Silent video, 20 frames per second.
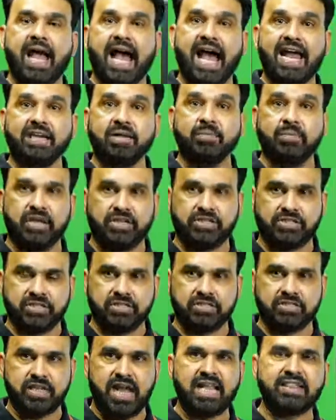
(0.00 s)

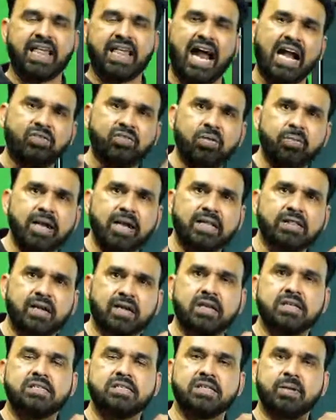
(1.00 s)
animations, and that will make
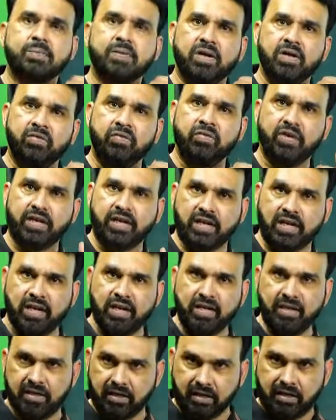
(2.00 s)
the concept very
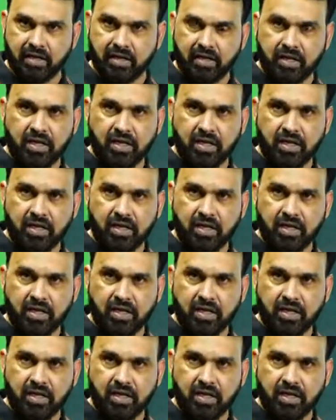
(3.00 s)
clear.